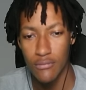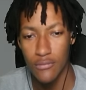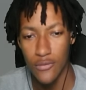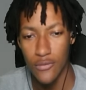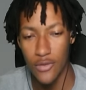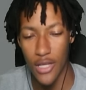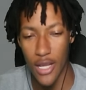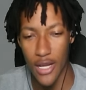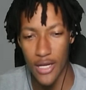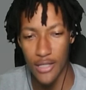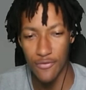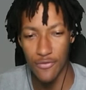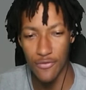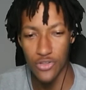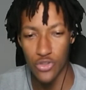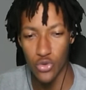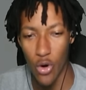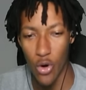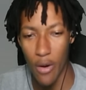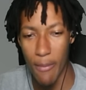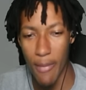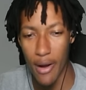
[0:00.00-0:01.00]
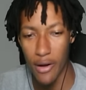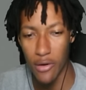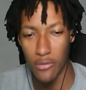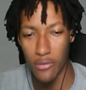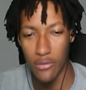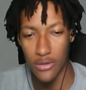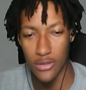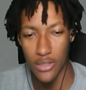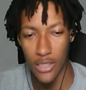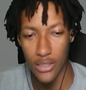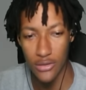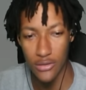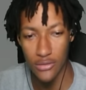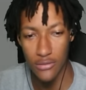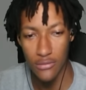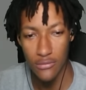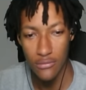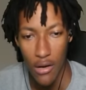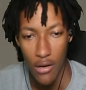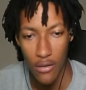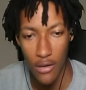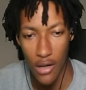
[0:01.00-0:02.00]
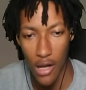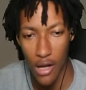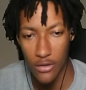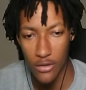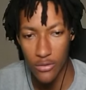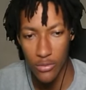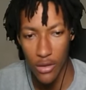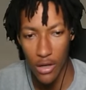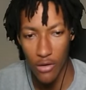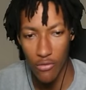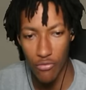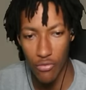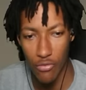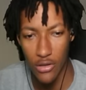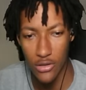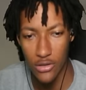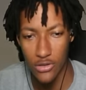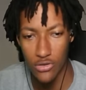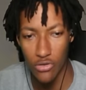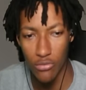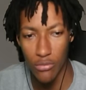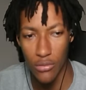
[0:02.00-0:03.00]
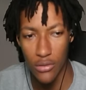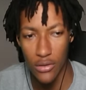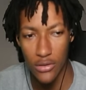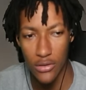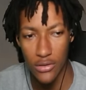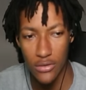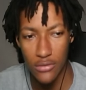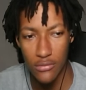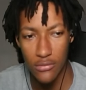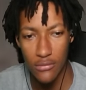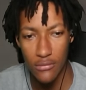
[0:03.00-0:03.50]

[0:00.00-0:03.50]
Yeah, this is for sure a metal detector. Nah, that's when I run so much.